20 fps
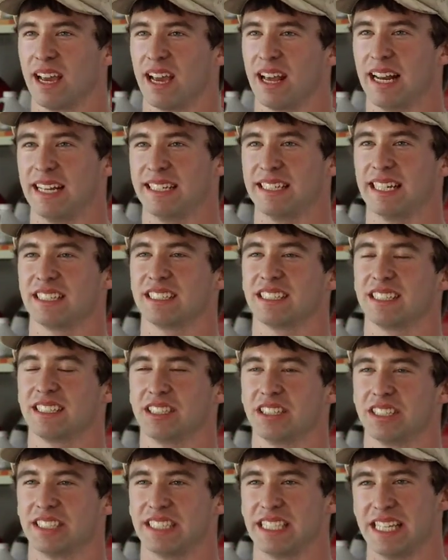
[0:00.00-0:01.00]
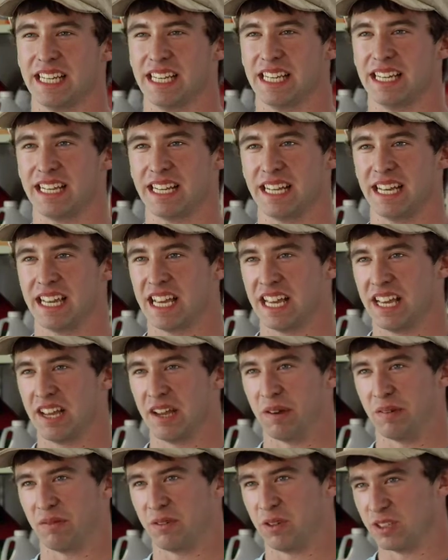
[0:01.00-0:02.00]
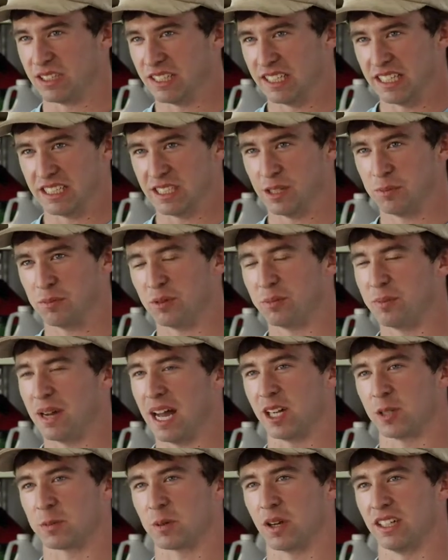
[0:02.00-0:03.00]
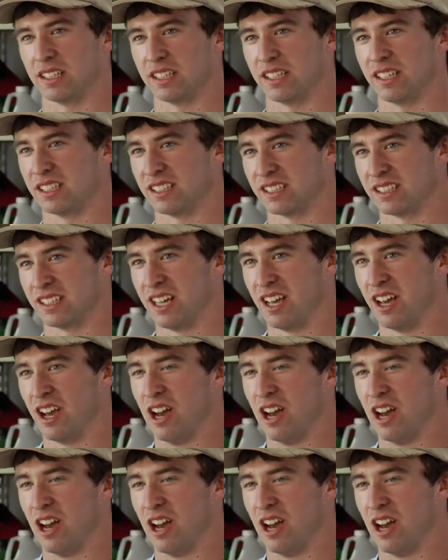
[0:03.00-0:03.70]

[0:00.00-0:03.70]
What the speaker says: And I tested to see if using a simple batch process,